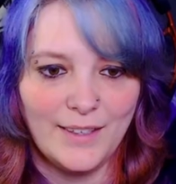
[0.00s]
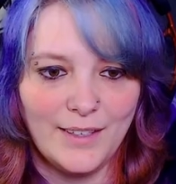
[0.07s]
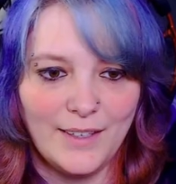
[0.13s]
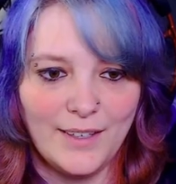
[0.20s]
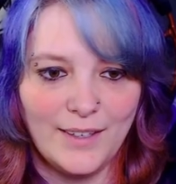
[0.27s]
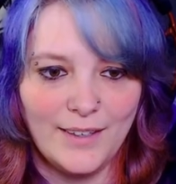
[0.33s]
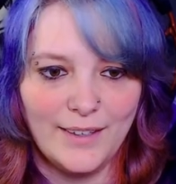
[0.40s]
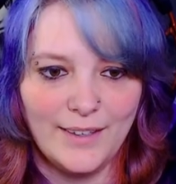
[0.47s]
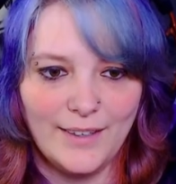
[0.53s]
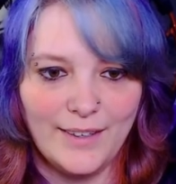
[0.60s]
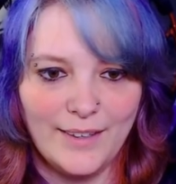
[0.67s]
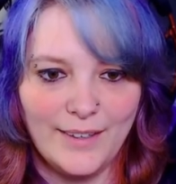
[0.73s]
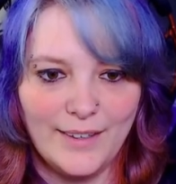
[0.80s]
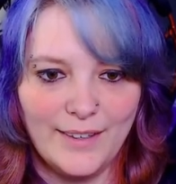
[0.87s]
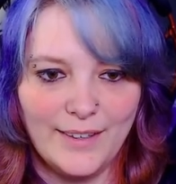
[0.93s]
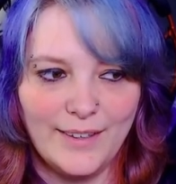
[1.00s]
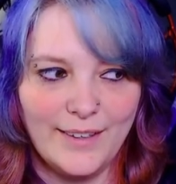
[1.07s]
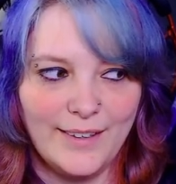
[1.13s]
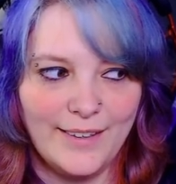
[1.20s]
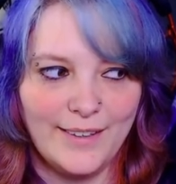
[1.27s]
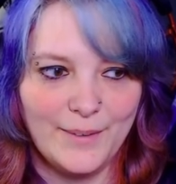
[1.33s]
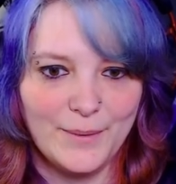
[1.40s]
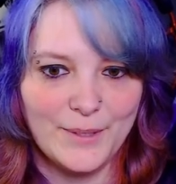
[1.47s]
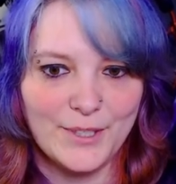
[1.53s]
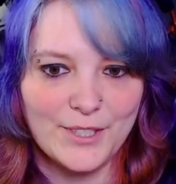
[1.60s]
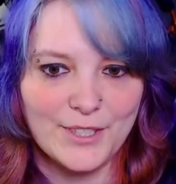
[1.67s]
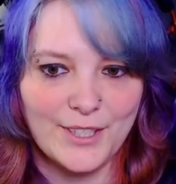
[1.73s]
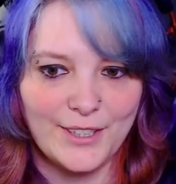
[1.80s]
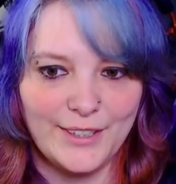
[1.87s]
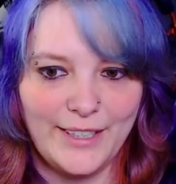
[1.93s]
Uh, we're
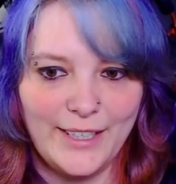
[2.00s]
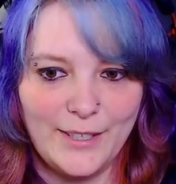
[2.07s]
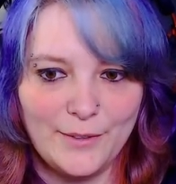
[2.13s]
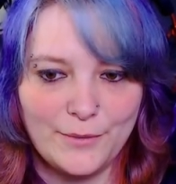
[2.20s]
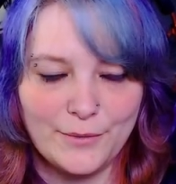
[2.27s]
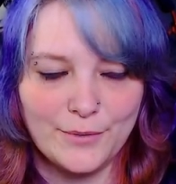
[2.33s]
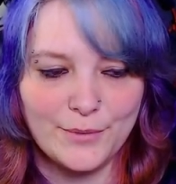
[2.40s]
just gonna leave.